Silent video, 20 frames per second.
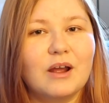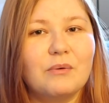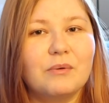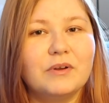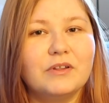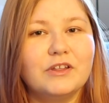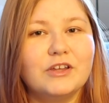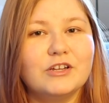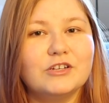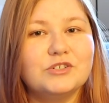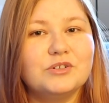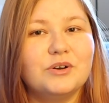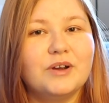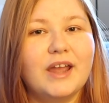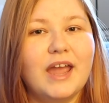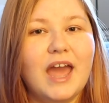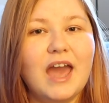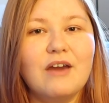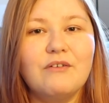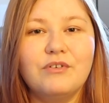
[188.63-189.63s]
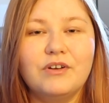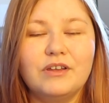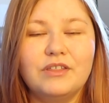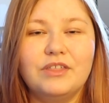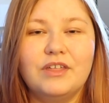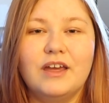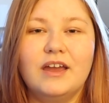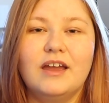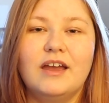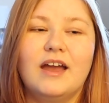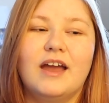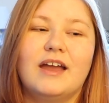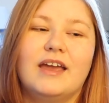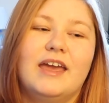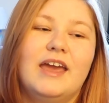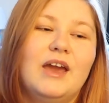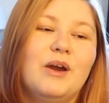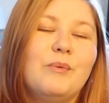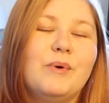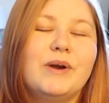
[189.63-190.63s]
I really enjoy everything. I
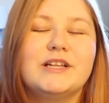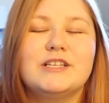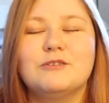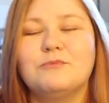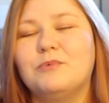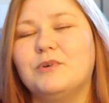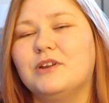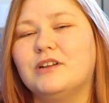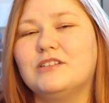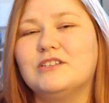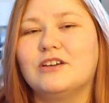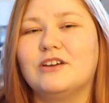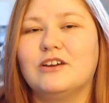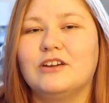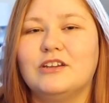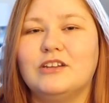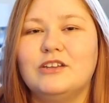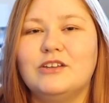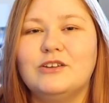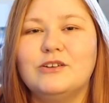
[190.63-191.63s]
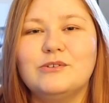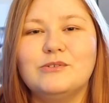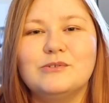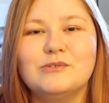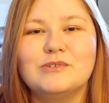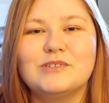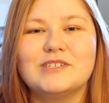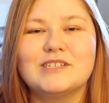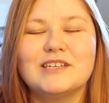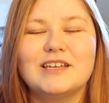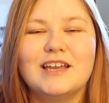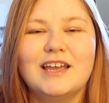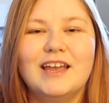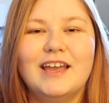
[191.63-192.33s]
can't wait to put it to good use.